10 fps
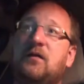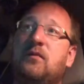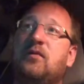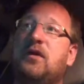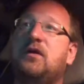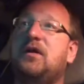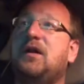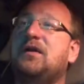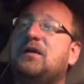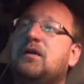You can bring your
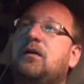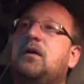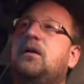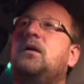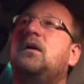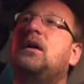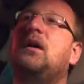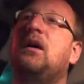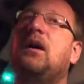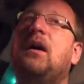kids to it,
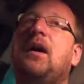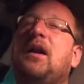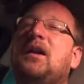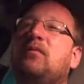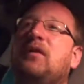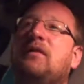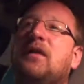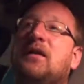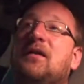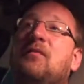and to be
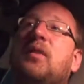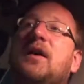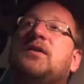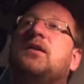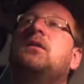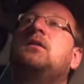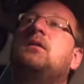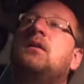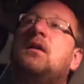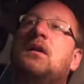very low pressure.
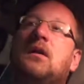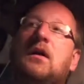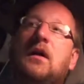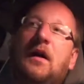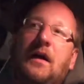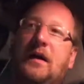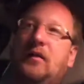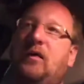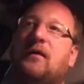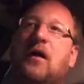
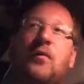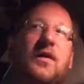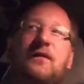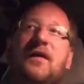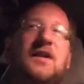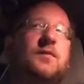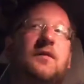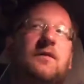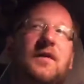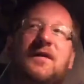And we've all been
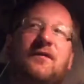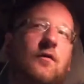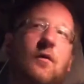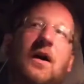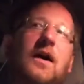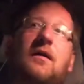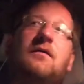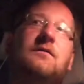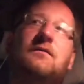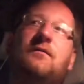Facebook friends for a while,
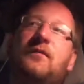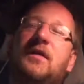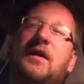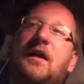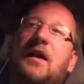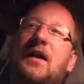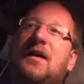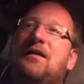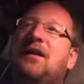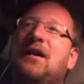
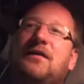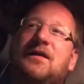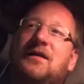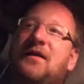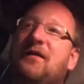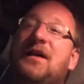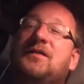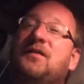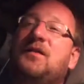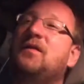and a lot of us have lived
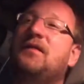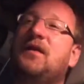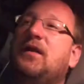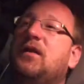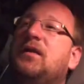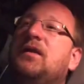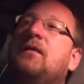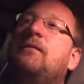next to each other for years.